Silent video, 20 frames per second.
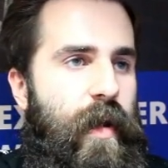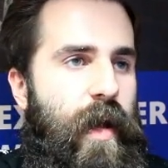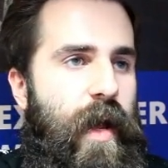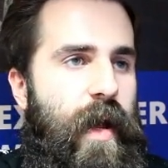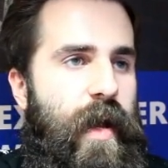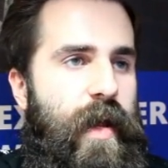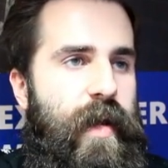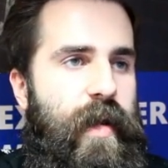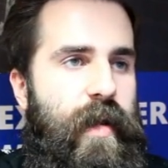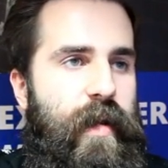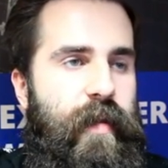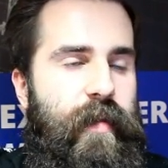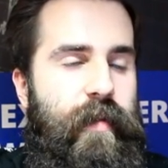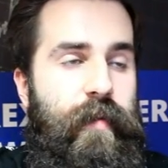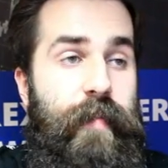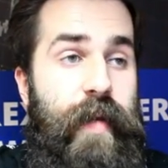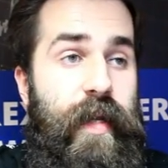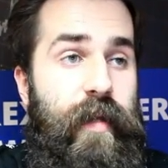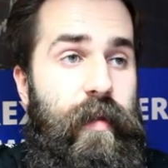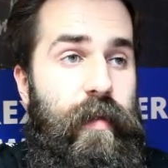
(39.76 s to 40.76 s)
in the
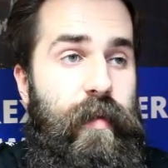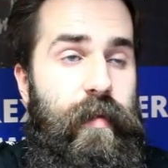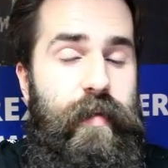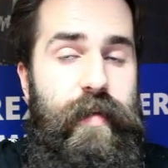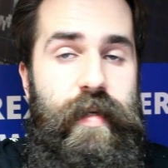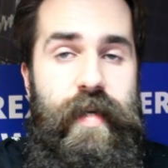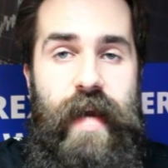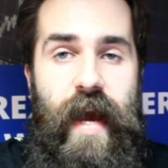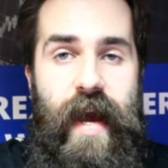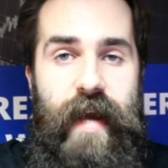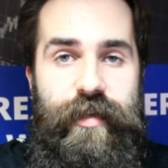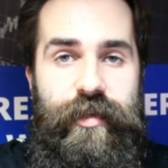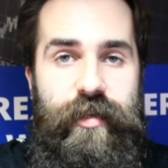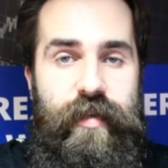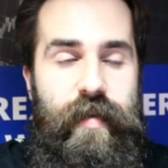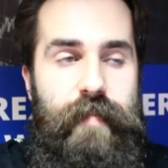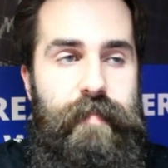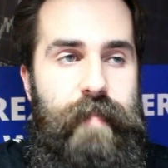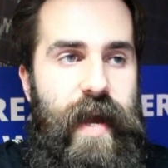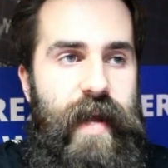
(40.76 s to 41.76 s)
middle, he
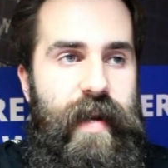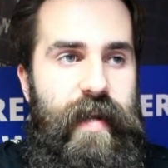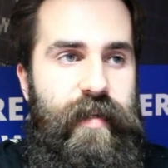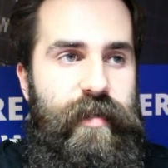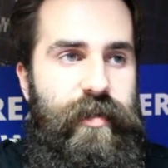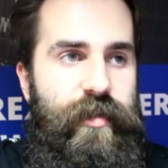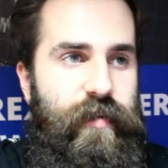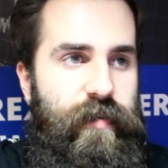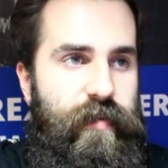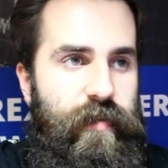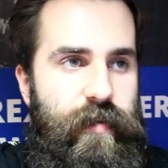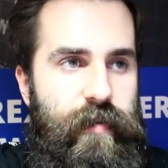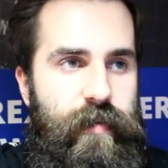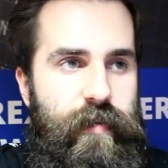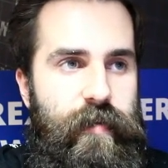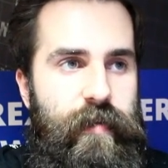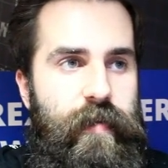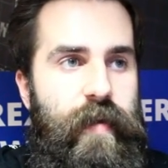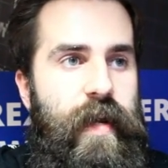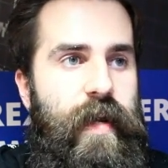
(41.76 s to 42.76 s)
actually managed
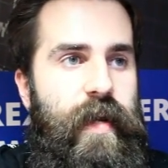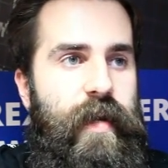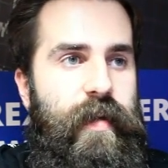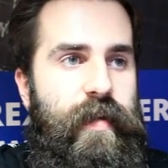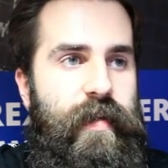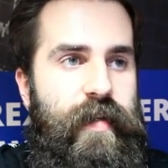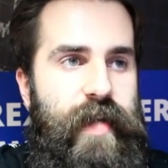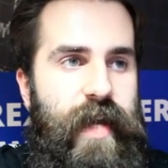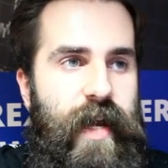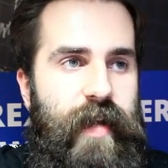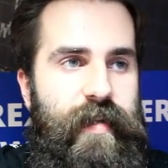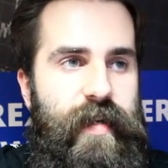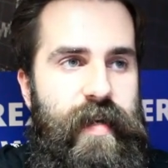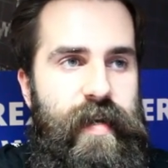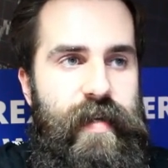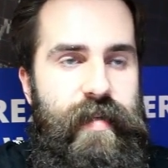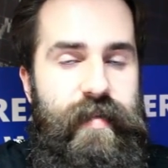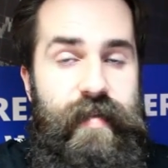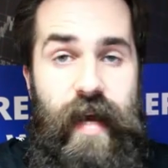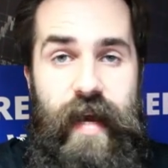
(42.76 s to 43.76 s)
to get
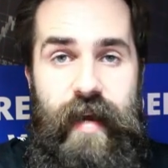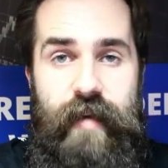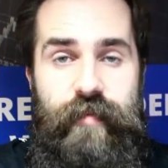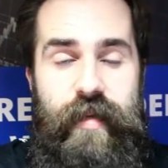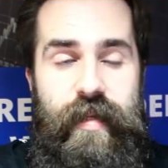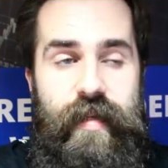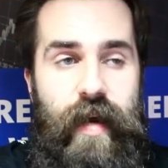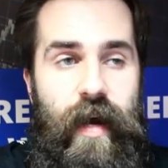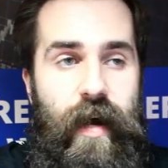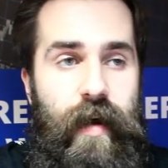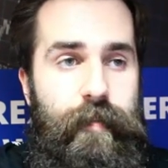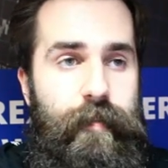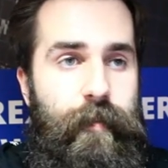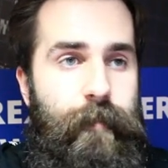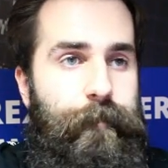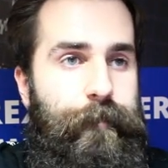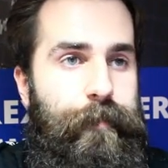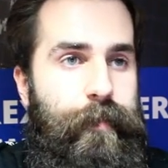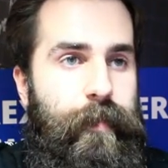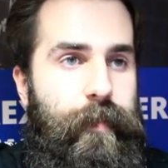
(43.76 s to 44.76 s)
his equity
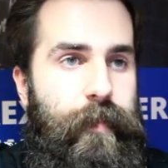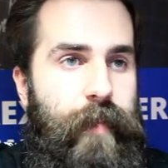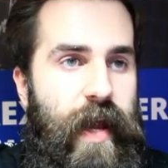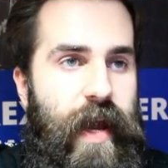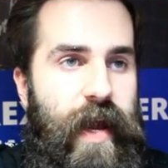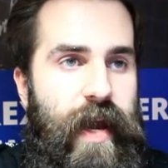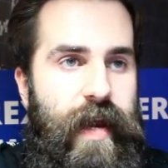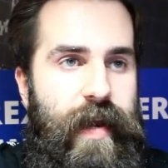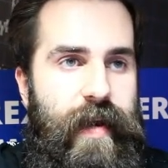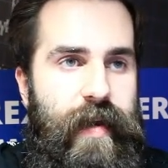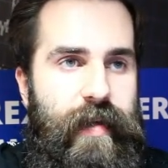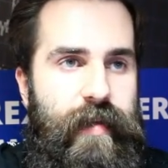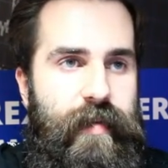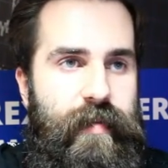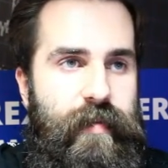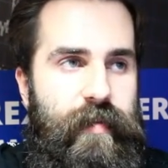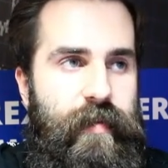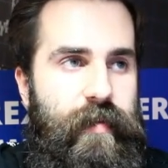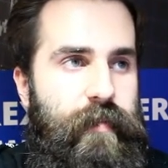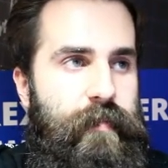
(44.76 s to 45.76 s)
up
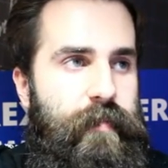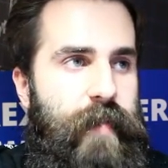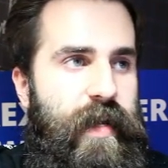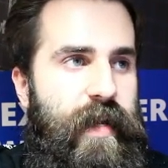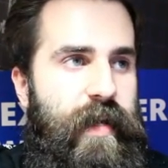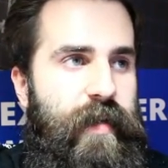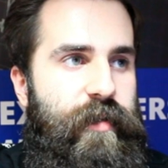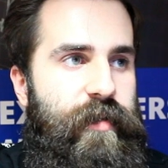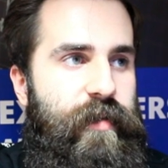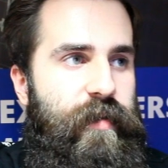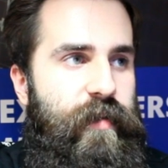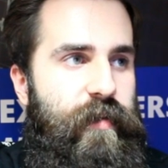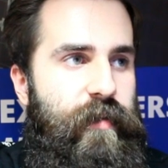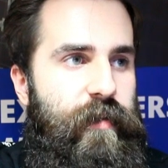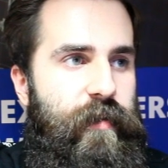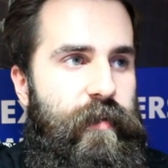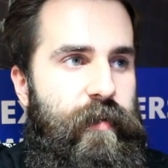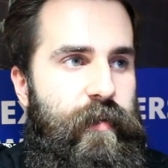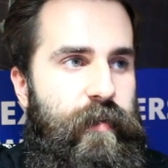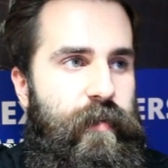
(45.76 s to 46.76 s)
and managed
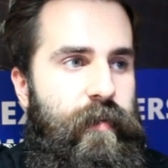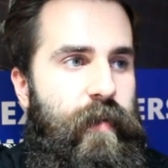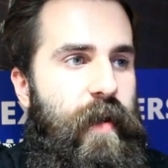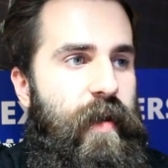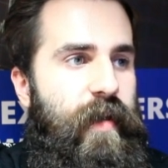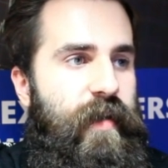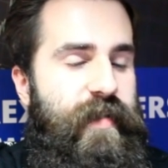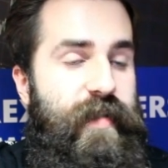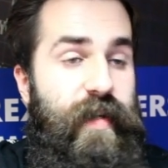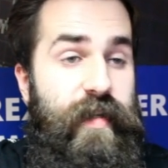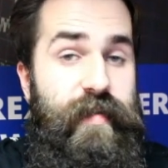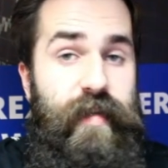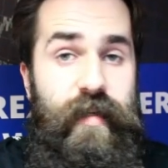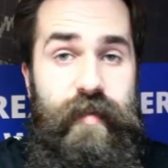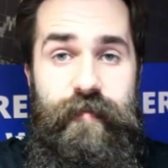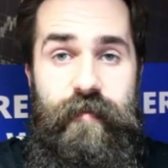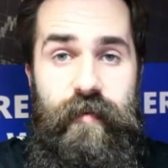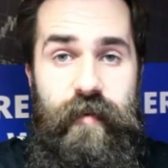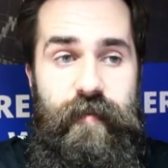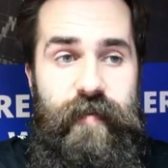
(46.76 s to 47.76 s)
to
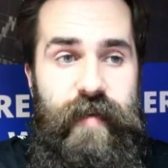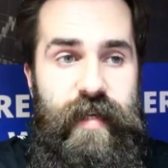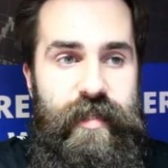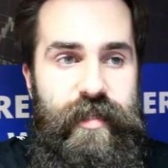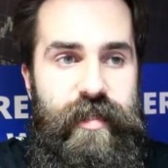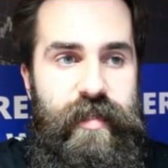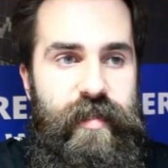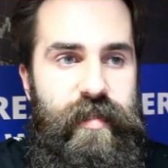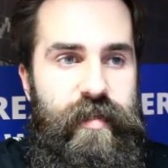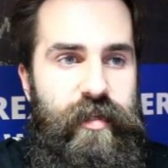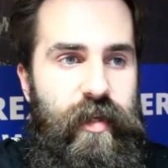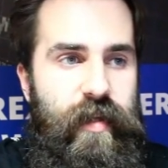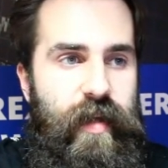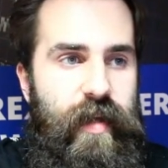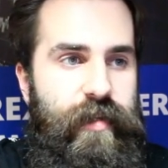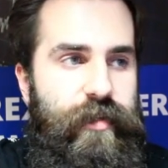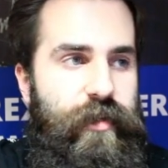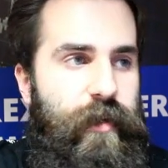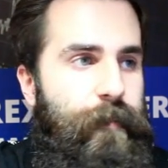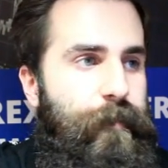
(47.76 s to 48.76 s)
successfully finish this
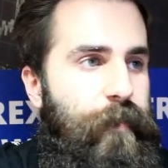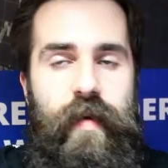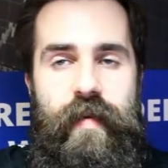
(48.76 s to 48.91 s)
challenge.